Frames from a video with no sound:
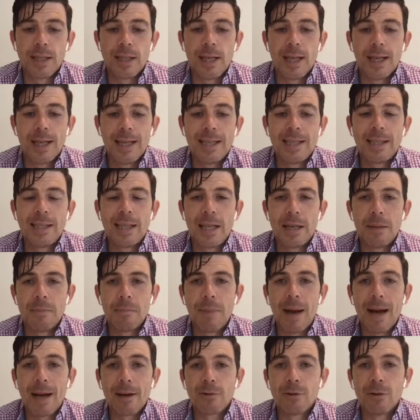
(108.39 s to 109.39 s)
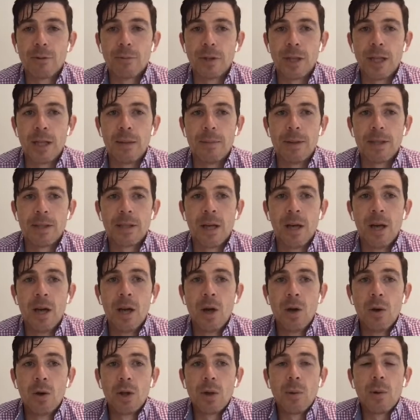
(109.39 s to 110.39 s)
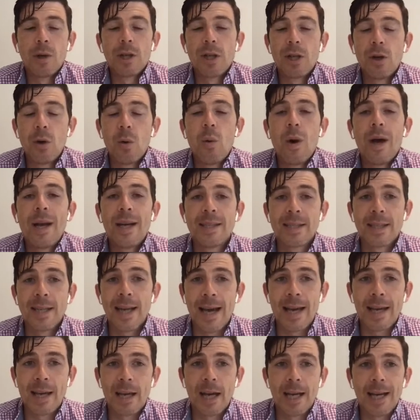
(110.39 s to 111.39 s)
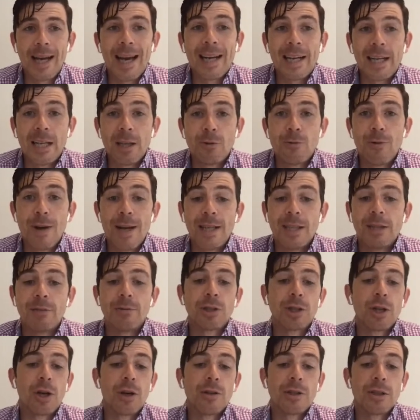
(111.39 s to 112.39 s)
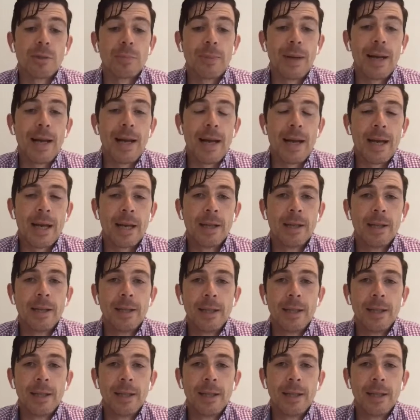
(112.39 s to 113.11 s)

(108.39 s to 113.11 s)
elite team, backroom team, is they want to know, when is an athlete ready to return to play?